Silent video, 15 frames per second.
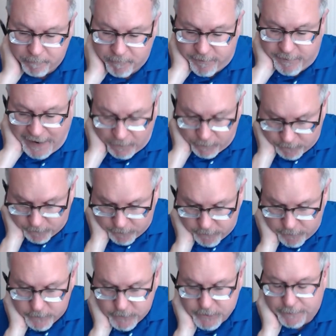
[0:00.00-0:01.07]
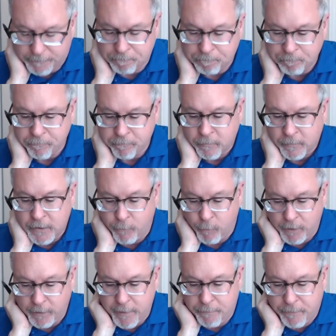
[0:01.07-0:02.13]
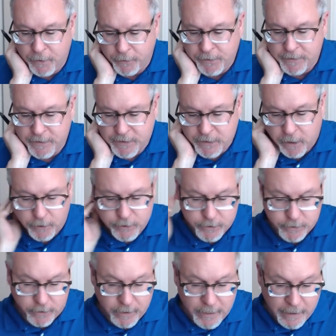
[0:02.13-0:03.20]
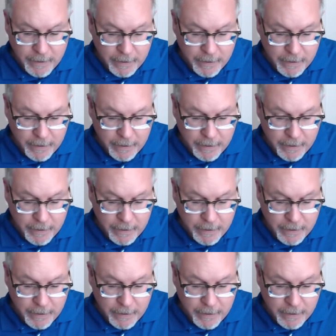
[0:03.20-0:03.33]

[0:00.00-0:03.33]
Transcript: founders, and really building this culture.